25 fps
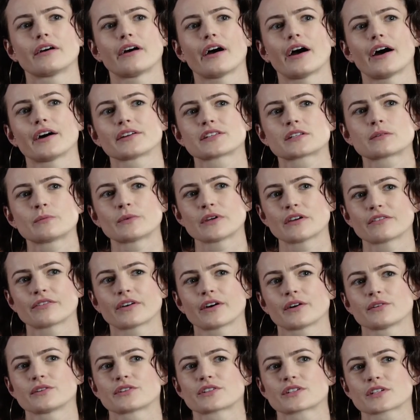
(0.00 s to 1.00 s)
asked me if
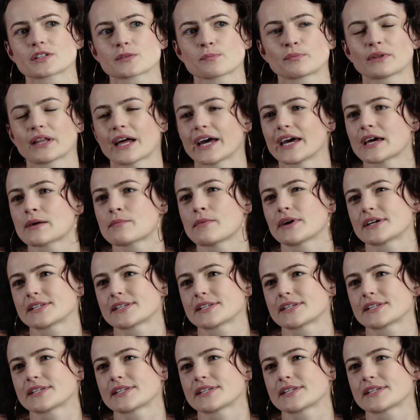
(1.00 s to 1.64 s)
I was just playing